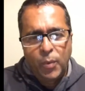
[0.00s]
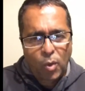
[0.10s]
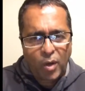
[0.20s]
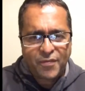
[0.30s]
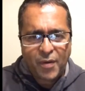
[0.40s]

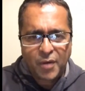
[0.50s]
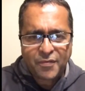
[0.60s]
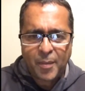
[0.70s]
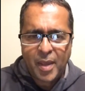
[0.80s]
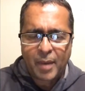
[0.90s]
We're going
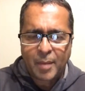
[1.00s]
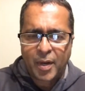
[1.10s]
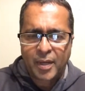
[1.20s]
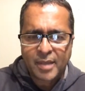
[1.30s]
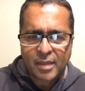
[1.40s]
forward from here, my
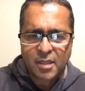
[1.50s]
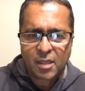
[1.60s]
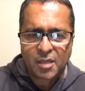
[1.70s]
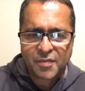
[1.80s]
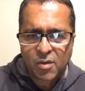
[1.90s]
brother. Thanks
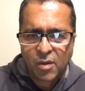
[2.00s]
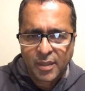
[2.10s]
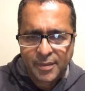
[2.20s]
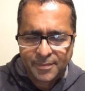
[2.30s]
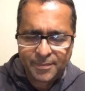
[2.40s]
a lot for calling.